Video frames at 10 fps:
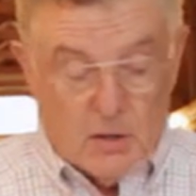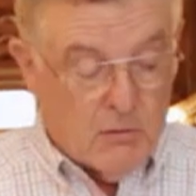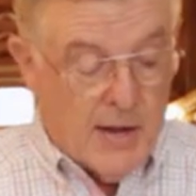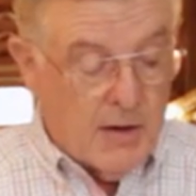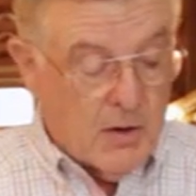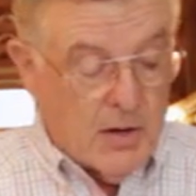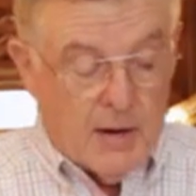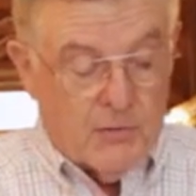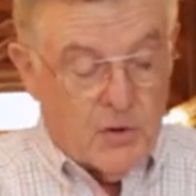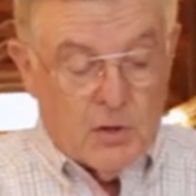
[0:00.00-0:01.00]
the right or
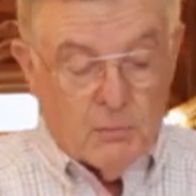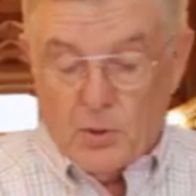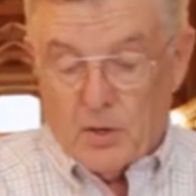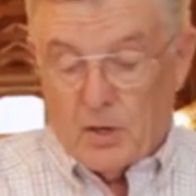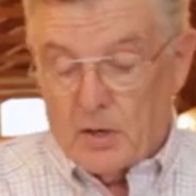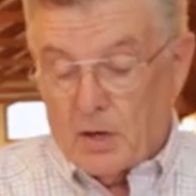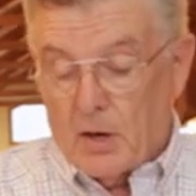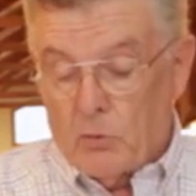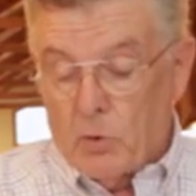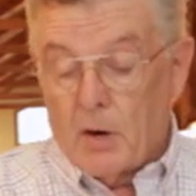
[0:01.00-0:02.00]
left, you can put it on
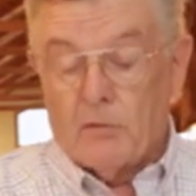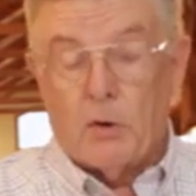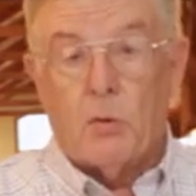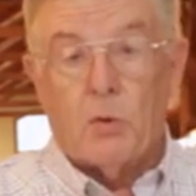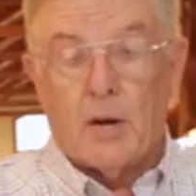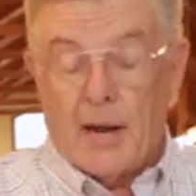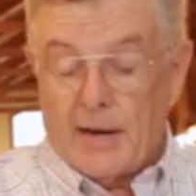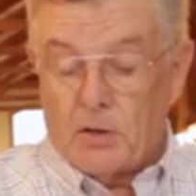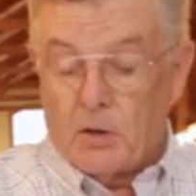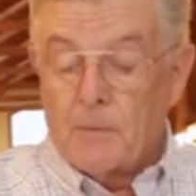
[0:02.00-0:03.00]
wherever you would
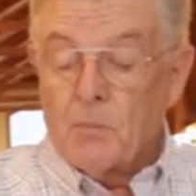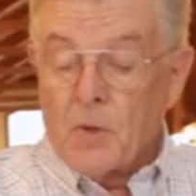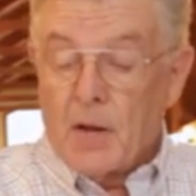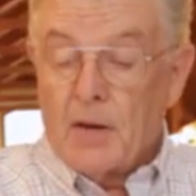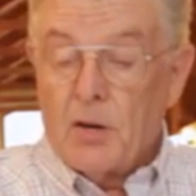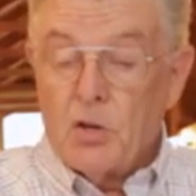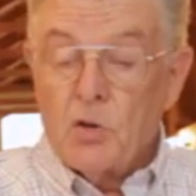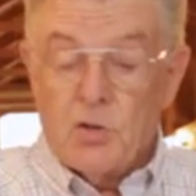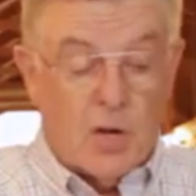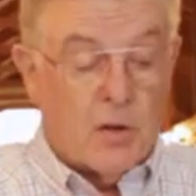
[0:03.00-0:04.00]
like to, and then
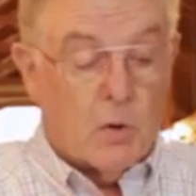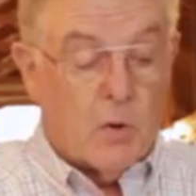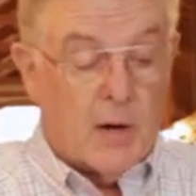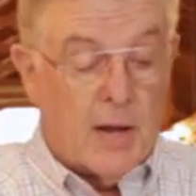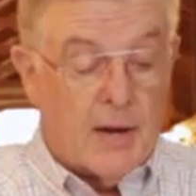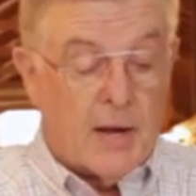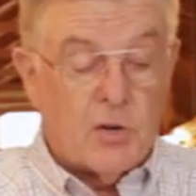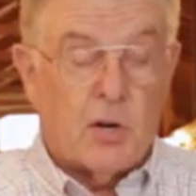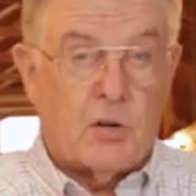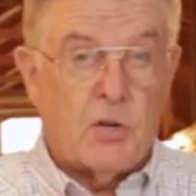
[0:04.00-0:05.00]
use the other one, and that
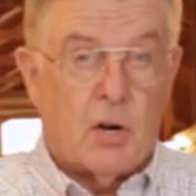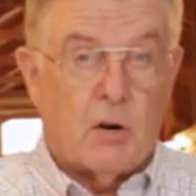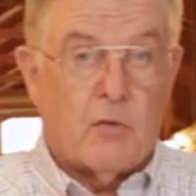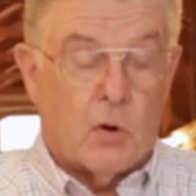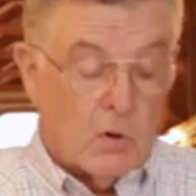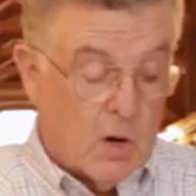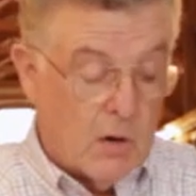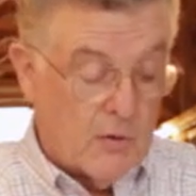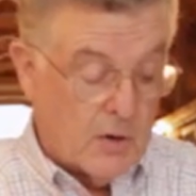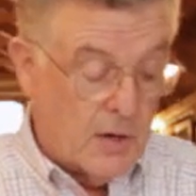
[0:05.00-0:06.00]
shuts the airflow
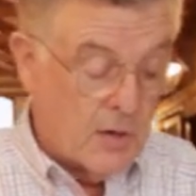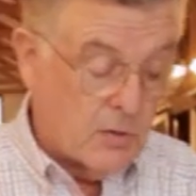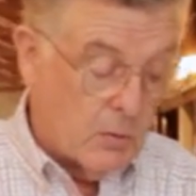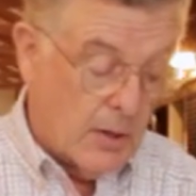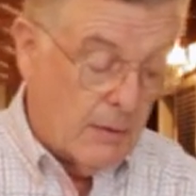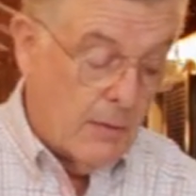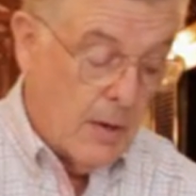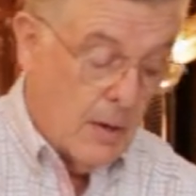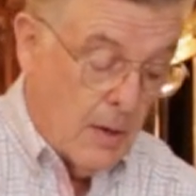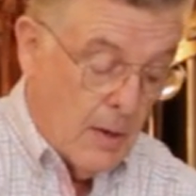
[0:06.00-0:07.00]
off on this one.
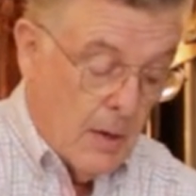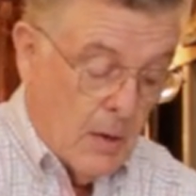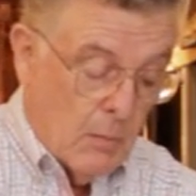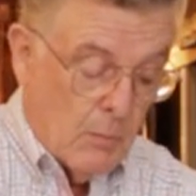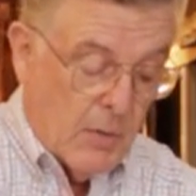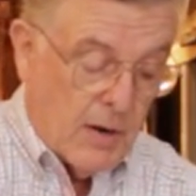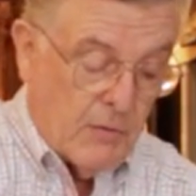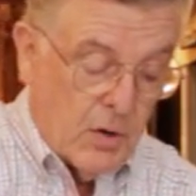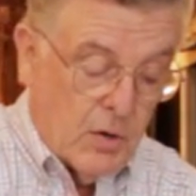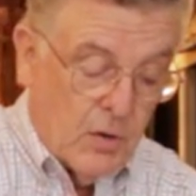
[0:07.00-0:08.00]
But
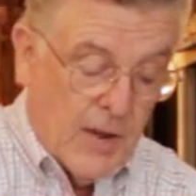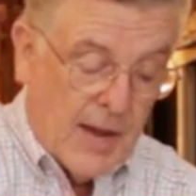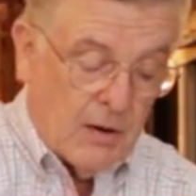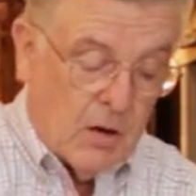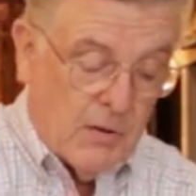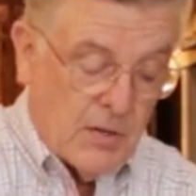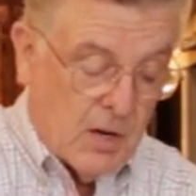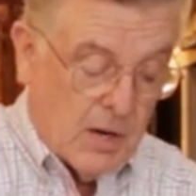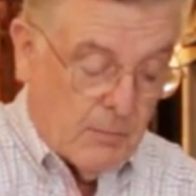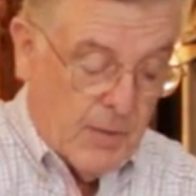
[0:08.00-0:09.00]
if you do that, always
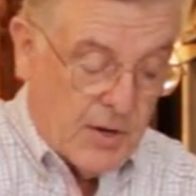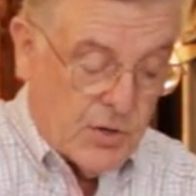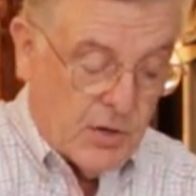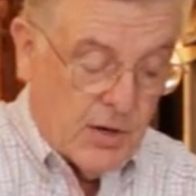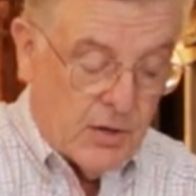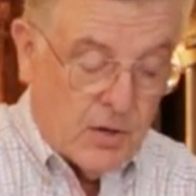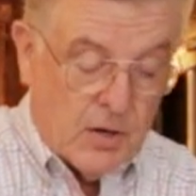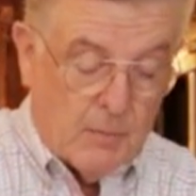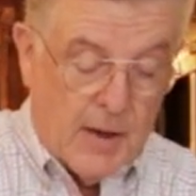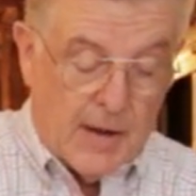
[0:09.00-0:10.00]
make sure you
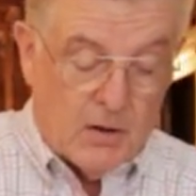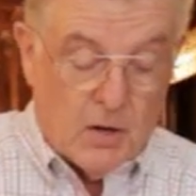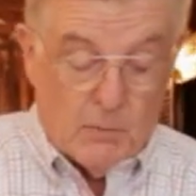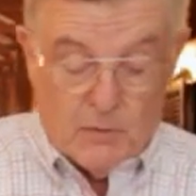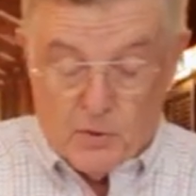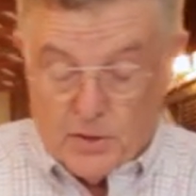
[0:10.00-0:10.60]
turn it back on before